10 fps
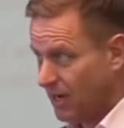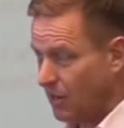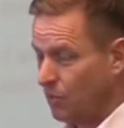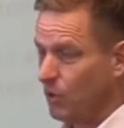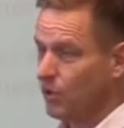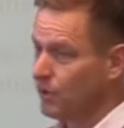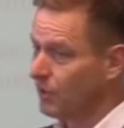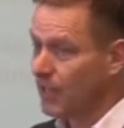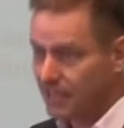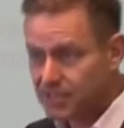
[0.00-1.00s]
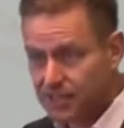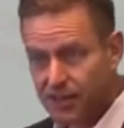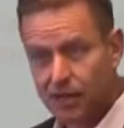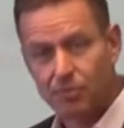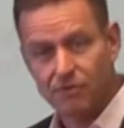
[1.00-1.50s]
I will earn less
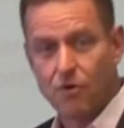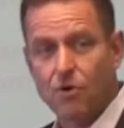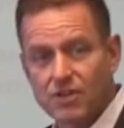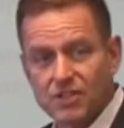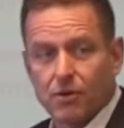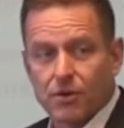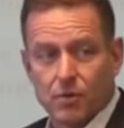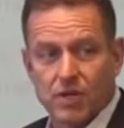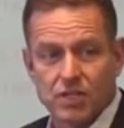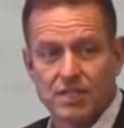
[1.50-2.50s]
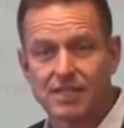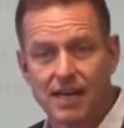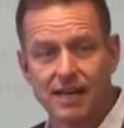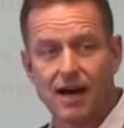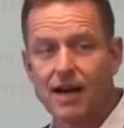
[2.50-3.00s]
than before. So the question is,
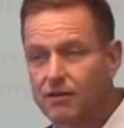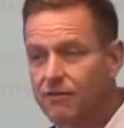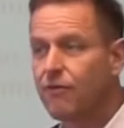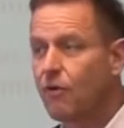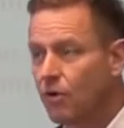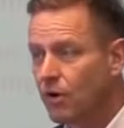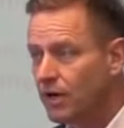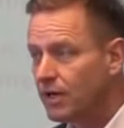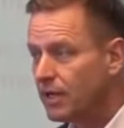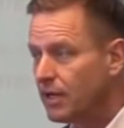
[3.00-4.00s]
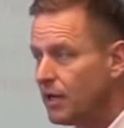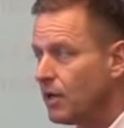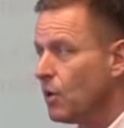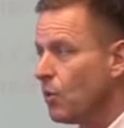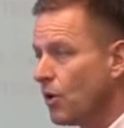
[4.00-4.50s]
can I afford
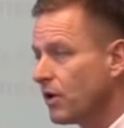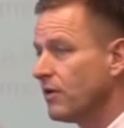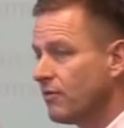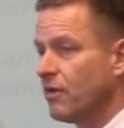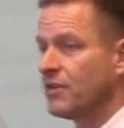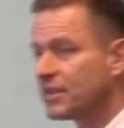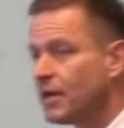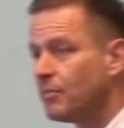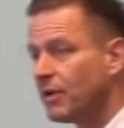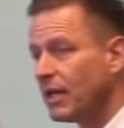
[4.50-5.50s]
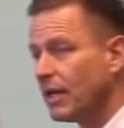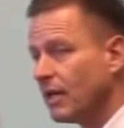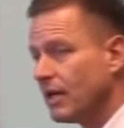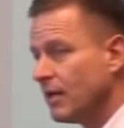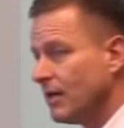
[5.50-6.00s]
working for this company?
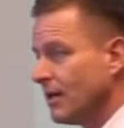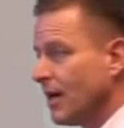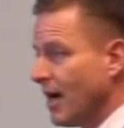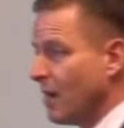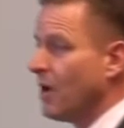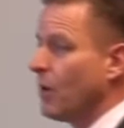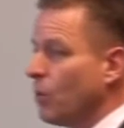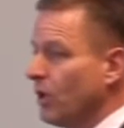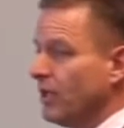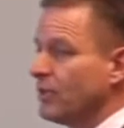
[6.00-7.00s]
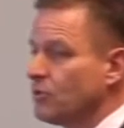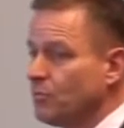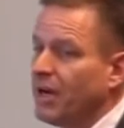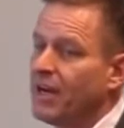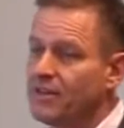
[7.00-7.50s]
Am I willing
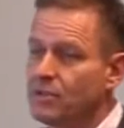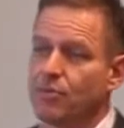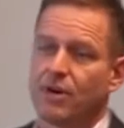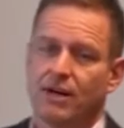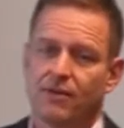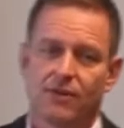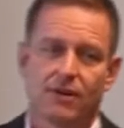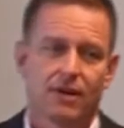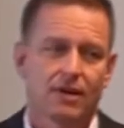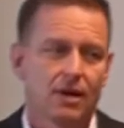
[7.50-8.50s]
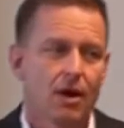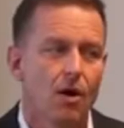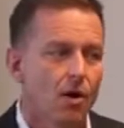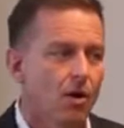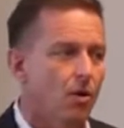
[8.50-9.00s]
to pay this price?
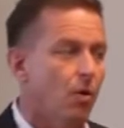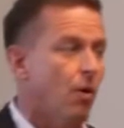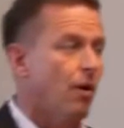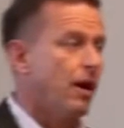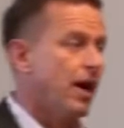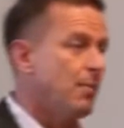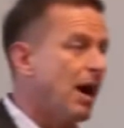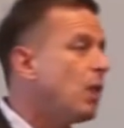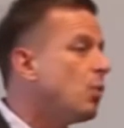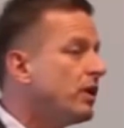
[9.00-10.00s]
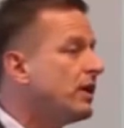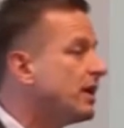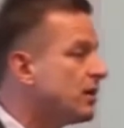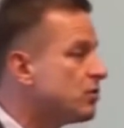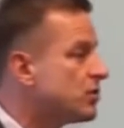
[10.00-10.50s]
Or am I
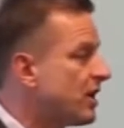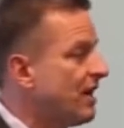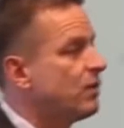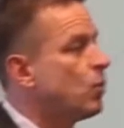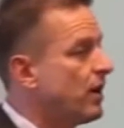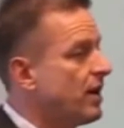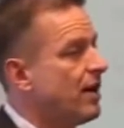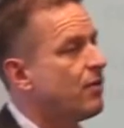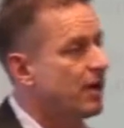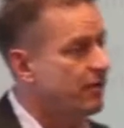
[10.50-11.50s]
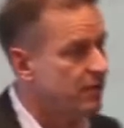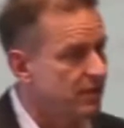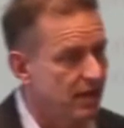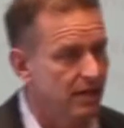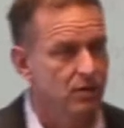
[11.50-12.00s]
willing to travel 1 hour every
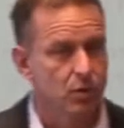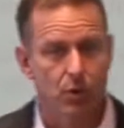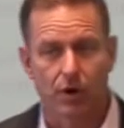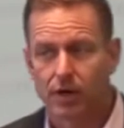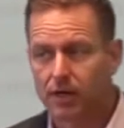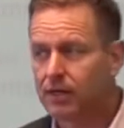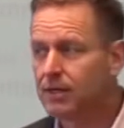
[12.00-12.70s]
day to work?